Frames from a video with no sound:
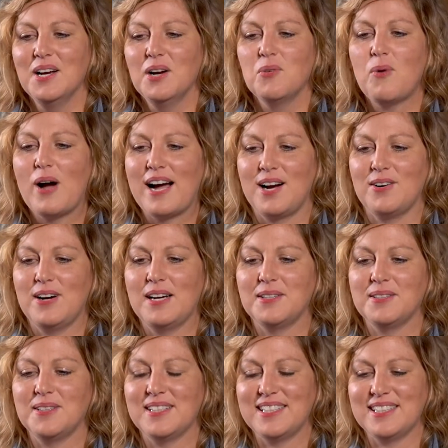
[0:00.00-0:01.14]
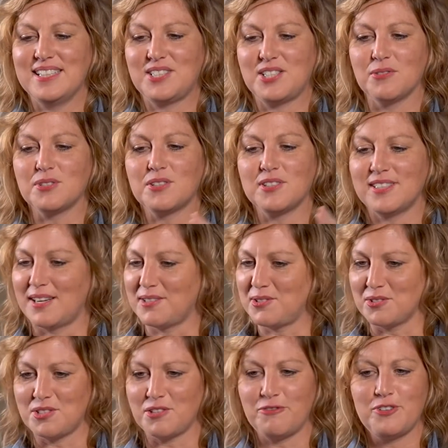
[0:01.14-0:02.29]
wow. So
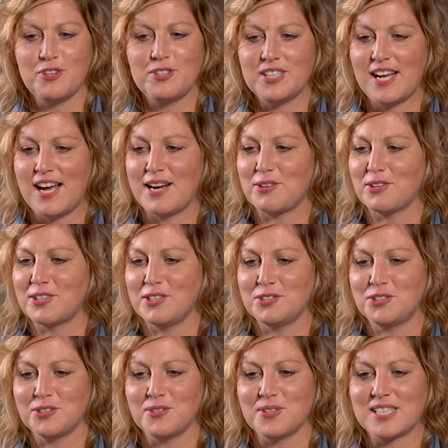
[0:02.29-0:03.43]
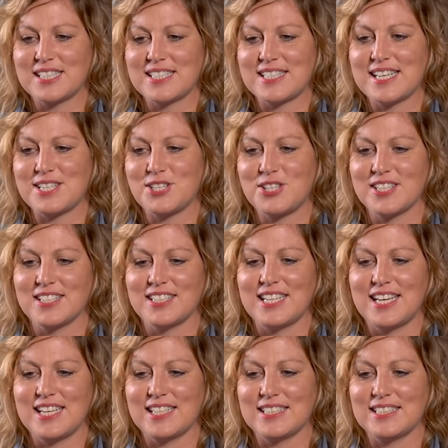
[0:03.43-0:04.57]
it's the Food and Agriculture Organization. And